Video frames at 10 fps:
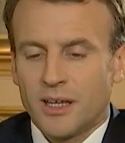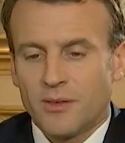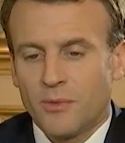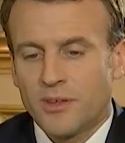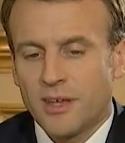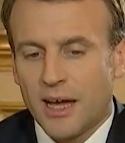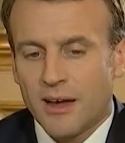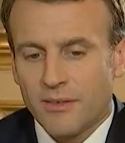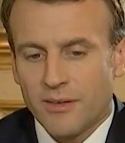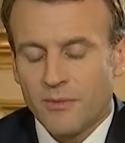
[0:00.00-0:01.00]
uh, when they
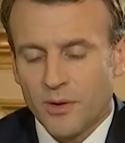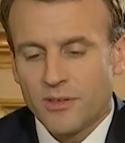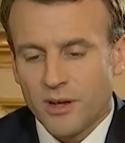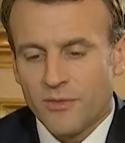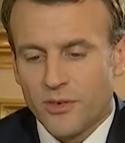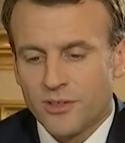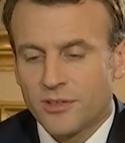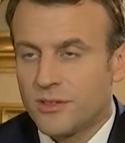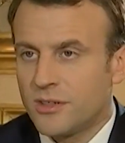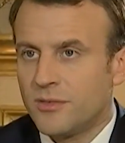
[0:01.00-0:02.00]
are uh, when they are very
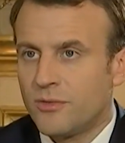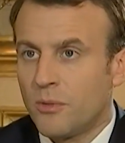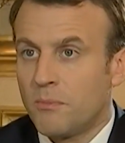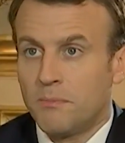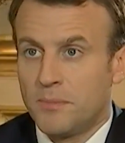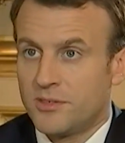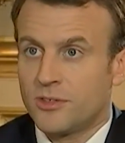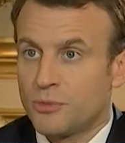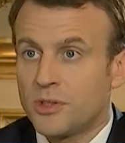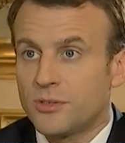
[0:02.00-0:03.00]
sensitive for
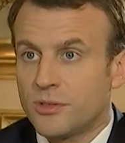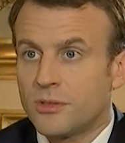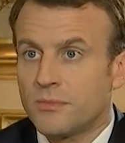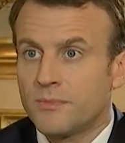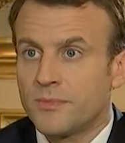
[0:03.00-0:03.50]
business reasons,